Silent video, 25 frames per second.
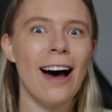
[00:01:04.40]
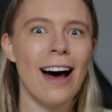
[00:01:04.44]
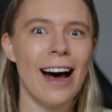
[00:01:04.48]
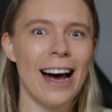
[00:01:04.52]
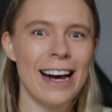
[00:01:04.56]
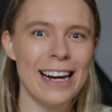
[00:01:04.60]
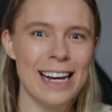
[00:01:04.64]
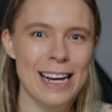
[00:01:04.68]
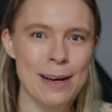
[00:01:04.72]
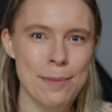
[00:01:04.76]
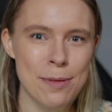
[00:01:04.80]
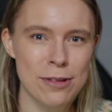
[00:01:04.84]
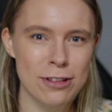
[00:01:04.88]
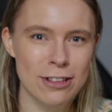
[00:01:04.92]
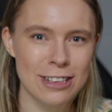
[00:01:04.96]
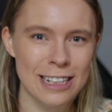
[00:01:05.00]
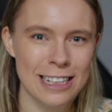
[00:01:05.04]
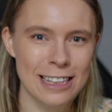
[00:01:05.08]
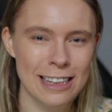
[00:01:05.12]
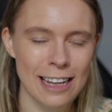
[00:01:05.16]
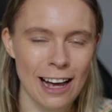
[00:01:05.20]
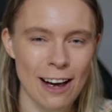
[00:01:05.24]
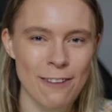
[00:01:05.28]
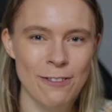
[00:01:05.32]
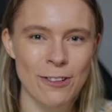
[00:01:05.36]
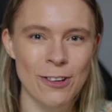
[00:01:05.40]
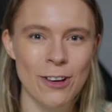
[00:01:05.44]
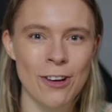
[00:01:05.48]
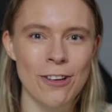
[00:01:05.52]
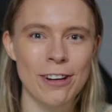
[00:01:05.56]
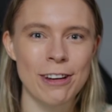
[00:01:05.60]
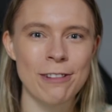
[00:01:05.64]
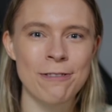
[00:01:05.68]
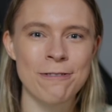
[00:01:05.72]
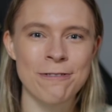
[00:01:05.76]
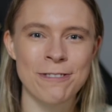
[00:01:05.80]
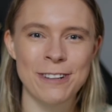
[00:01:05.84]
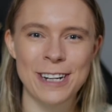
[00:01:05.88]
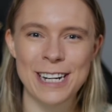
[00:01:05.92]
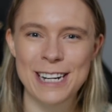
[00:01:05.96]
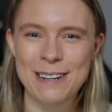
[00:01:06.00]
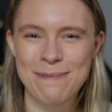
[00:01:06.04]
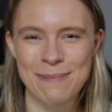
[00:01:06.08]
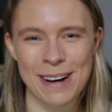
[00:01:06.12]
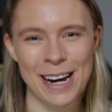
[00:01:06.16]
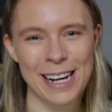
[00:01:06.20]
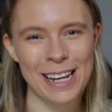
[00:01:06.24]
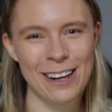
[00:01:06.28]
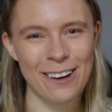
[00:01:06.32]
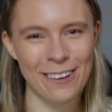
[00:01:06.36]
I absolutely love earning free
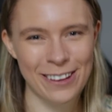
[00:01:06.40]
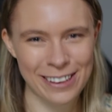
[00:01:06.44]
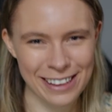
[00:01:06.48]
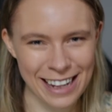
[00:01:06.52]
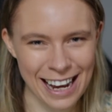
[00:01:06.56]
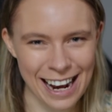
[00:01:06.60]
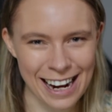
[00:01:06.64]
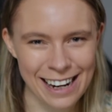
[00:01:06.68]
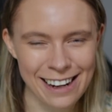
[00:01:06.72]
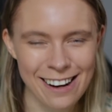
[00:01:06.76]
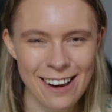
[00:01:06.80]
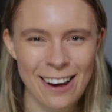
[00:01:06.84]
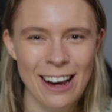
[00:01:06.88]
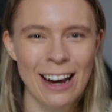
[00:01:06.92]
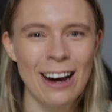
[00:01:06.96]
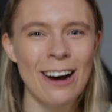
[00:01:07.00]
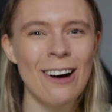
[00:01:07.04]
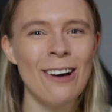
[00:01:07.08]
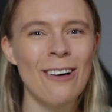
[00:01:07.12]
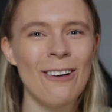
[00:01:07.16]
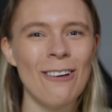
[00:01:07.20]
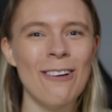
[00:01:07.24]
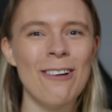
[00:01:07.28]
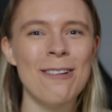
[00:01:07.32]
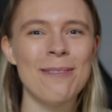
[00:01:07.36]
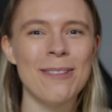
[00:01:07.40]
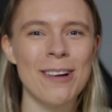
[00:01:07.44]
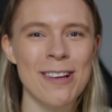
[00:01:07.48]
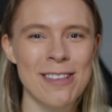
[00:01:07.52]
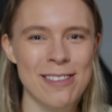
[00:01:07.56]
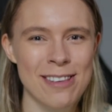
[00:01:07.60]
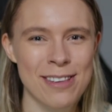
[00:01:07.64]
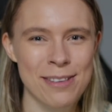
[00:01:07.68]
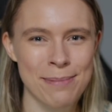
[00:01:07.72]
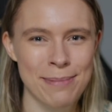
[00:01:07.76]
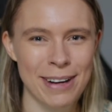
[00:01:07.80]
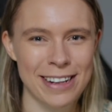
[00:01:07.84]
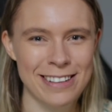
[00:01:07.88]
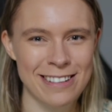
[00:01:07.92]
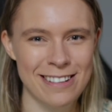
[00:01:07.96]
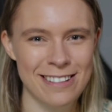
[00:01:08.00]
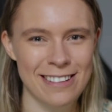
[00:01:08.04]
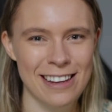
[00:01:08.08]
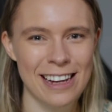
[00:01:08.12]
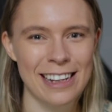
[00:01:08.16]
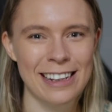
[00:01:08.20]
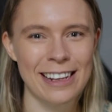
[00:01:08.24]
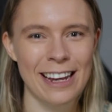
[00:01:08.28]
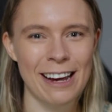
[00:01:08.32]
money online, almost as much as I